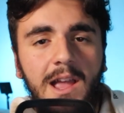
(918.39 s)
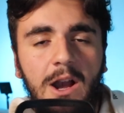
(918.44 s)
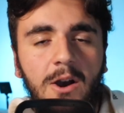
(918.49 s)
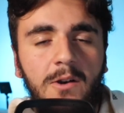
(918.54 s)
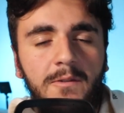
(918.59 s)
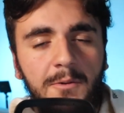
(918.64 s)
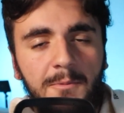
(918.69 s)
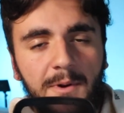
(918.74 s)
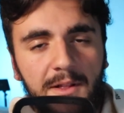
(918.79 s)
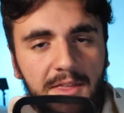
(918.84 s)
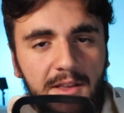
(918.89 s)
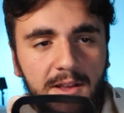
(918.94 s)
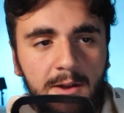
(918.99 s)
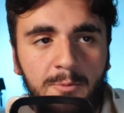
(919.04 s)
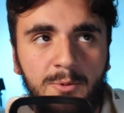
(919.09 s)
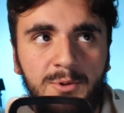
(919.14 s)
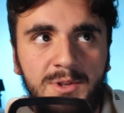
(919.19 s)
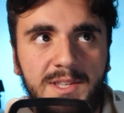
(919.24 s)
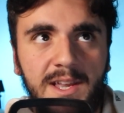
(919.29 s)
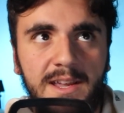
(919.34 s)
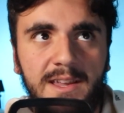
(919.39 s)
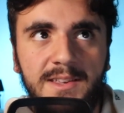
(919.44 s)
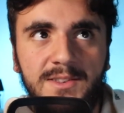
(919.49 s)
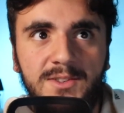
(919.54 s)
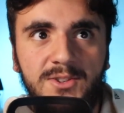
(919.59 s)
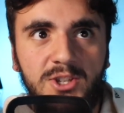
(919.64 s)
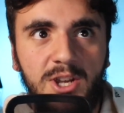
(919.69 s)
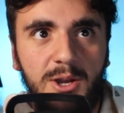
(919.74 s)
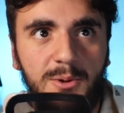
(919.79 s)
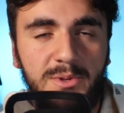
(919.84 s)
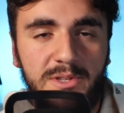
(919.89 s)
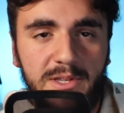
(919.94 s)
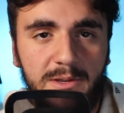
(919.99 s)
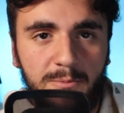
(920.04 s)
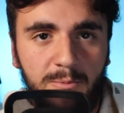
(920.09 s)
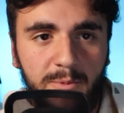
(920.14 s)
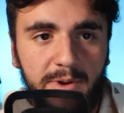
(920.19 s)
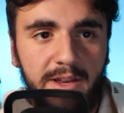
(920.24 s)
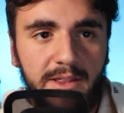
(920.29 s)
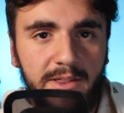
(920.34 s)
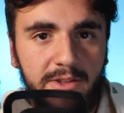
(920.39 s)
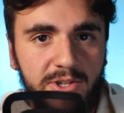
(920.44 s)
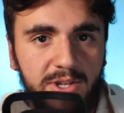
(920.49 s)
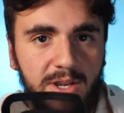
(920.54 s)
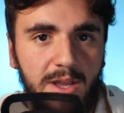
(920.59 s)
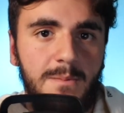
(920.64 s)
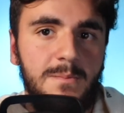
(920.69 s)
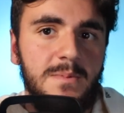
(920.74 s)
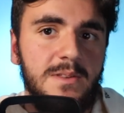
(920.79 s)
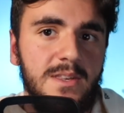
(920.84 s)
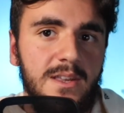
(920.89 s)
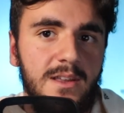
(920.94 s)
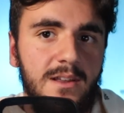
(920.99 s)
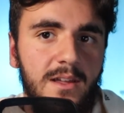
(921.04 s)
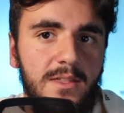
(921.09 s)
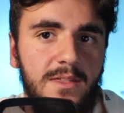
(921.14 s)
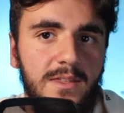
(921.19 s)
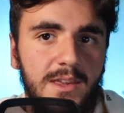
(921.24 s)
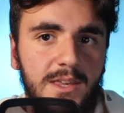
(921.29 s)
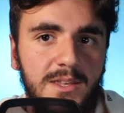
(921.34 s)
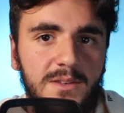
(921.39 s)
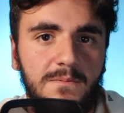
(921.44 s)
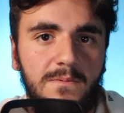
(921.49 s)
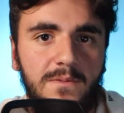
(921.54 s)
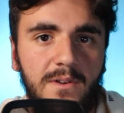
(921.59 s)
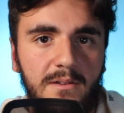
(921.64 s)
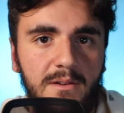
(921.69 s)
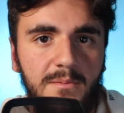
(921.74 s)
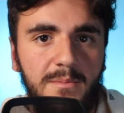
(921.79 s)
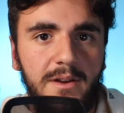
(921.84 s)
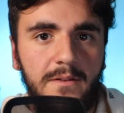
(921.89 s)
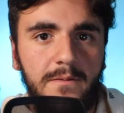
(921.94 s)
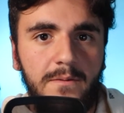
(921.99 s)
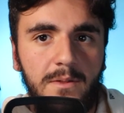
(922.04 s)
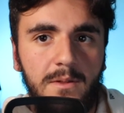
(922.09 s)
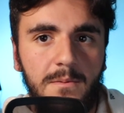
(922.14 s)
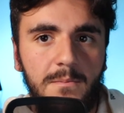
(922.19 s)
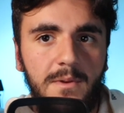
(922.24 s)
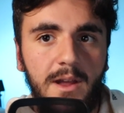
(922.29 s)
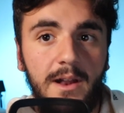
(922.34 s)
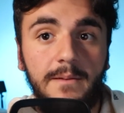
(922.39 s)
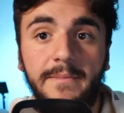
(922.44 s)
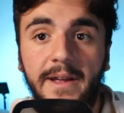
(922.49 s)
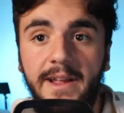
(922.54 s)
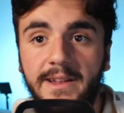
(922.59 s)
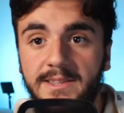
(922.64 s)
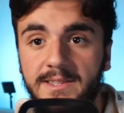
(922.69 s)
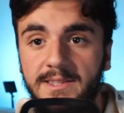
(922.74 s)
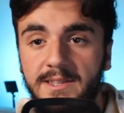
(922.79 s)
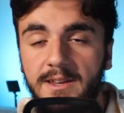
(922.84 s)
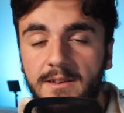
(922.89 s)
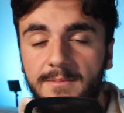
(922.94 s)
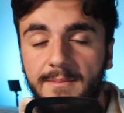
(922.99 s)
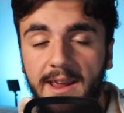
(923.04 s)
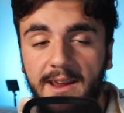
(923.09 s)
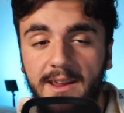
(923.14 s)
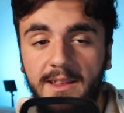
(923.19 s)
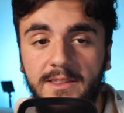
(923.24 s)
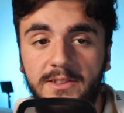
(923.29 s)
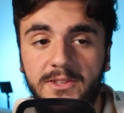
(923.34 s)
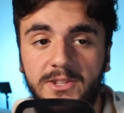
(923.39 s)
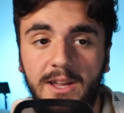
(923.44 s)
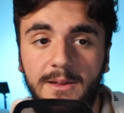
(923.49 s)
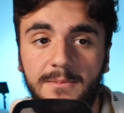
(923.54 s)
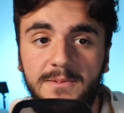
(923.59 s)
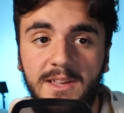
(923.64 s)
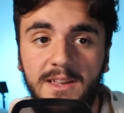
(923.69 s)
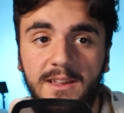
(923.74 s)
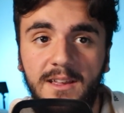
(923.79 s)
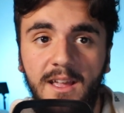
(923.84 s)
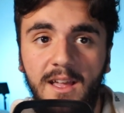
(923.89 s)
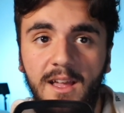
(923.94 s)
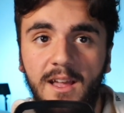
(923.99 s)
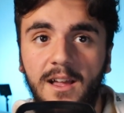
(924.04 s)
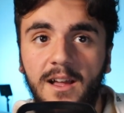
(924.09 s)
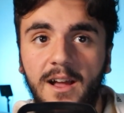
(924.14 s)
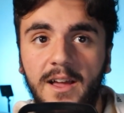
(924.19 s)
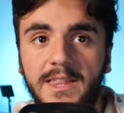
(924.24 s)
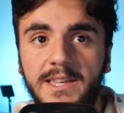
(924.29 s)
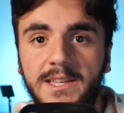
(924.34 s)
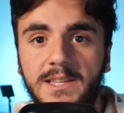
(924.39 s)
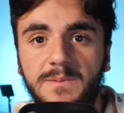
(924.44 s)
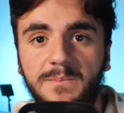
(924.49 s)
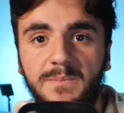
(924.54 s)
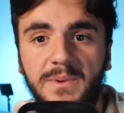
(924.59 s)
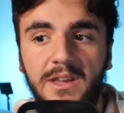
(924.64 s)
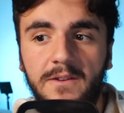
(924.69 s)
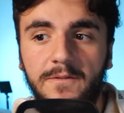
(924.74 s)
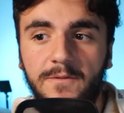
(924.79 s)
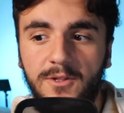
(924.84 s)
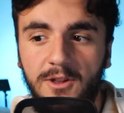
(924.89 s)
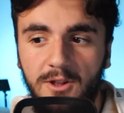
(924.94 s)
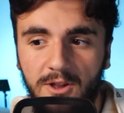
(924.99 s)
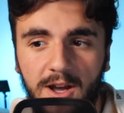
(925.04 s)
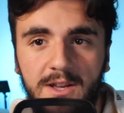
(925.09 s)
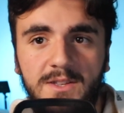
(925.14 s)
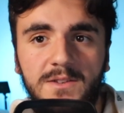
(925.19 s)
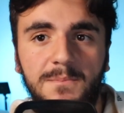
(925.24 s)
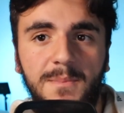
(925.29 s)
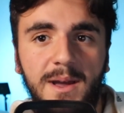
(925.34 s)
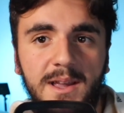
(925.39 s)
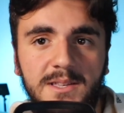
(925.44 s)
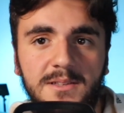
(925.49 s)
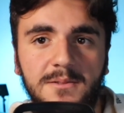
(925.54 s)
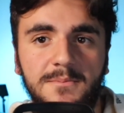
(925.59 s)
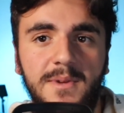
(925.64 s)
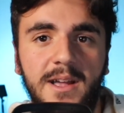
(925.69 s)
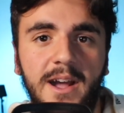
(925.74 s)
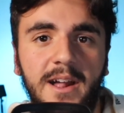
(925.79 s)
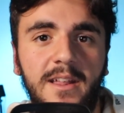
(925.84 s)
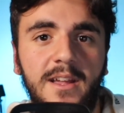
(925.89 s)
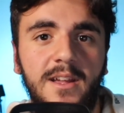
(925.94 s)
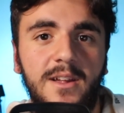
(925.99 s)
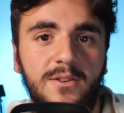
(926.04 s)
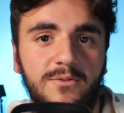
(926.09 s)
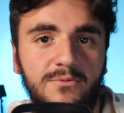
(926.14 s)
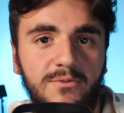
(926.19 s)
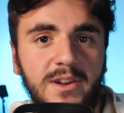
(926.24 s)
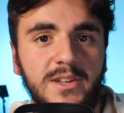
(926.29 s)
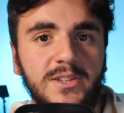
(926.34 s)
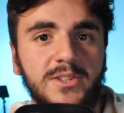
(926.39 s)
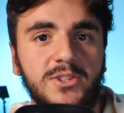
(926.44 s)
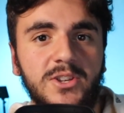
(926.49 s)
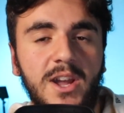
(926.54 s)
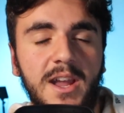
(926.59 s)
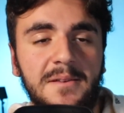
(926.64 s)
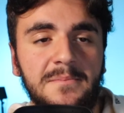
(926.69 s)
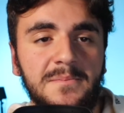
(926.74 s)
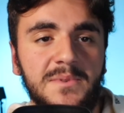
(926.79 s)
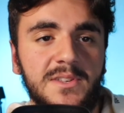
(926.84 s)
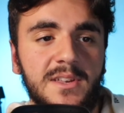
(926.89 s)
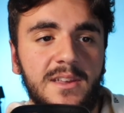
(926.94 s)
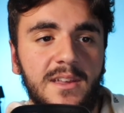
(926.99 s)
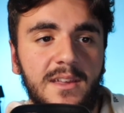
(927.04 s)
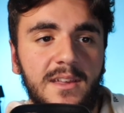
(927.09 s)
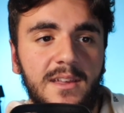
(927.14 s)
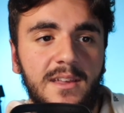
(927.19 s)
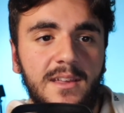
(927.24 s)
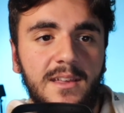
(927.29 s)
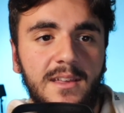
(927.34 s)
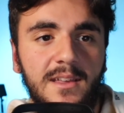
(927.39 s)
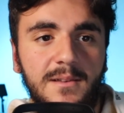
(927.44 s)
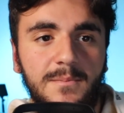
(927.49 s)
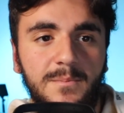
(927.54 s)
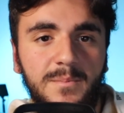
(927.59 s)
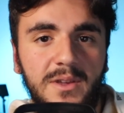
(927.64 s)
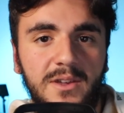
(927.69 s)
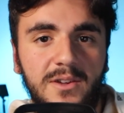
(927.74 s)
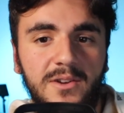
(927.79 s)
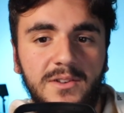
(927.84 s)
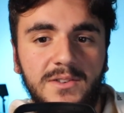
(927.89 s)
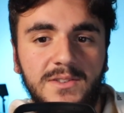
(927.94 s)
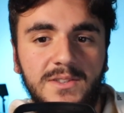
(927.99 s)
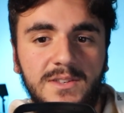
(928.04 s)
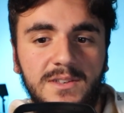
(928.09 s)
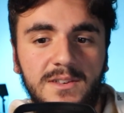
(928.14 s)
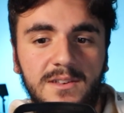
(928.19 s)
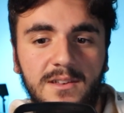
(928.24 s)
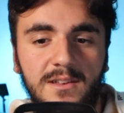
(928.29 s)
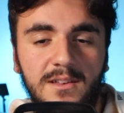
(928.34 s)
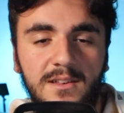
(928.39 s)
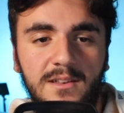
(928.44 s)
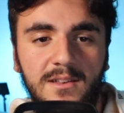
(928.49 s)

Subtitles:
However, one thing I would say is Chelsea winning the Champions League, I think, is very big for them. And Man City making the Champions League, I think, is big for the likes of Mason Mount, Reece James, because